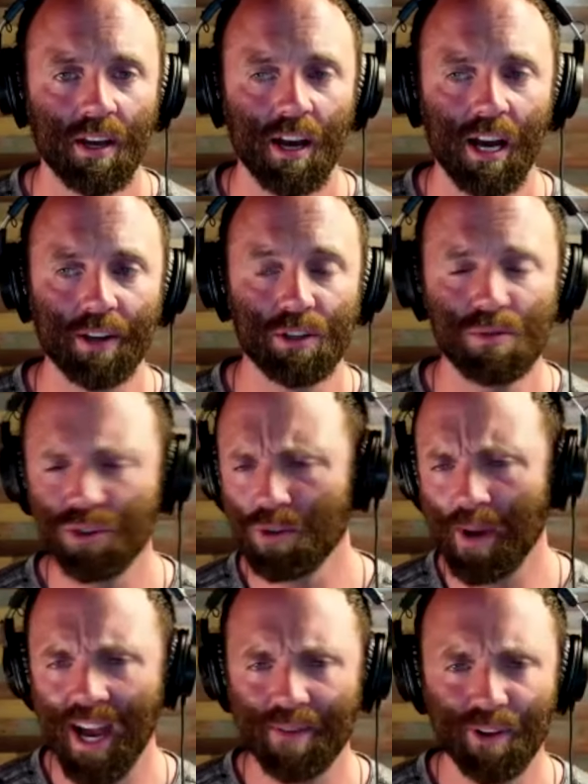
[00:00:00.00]
YouTube,
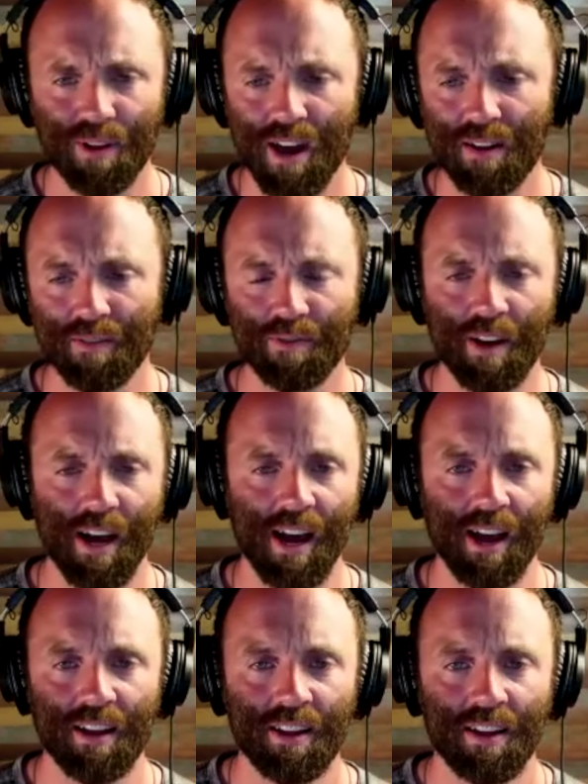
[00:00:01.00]
I have a lot of
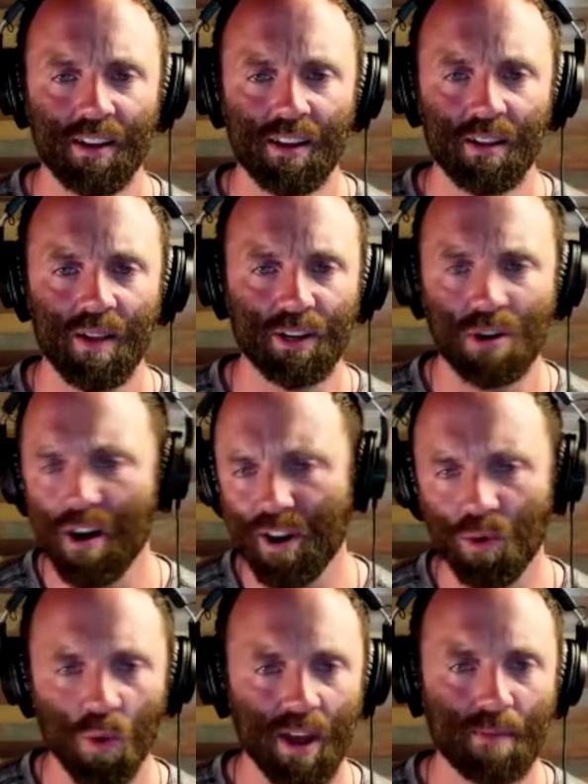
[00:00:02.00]
like on a
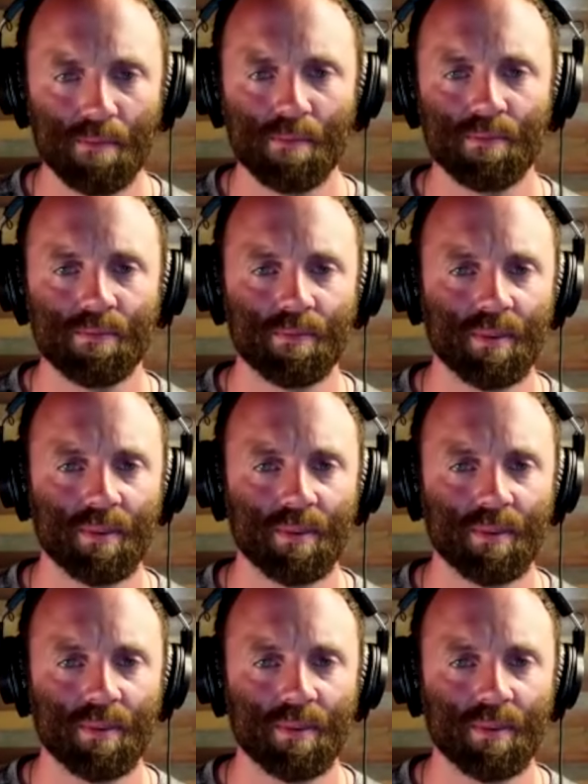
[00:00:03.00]
whim